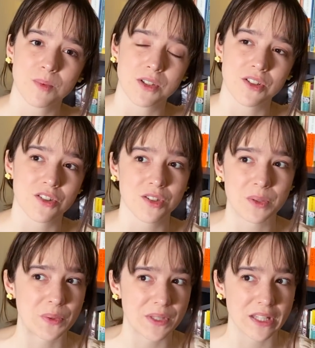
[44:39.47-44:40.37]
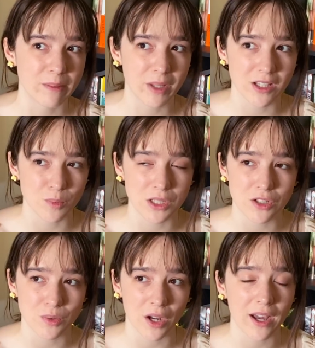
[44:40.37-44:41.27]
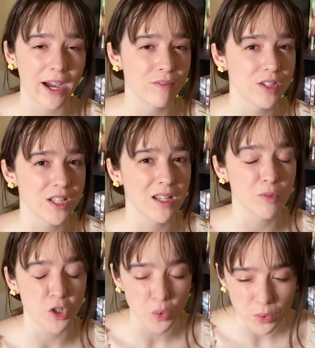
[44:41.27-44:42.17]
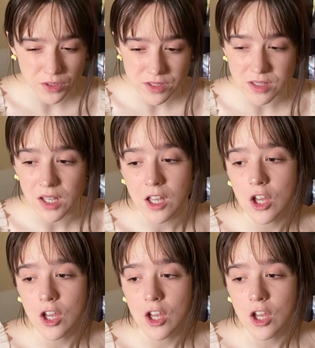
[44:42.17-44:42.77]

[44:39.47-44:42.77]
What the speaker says: which is just so silly because we do not have the same goals.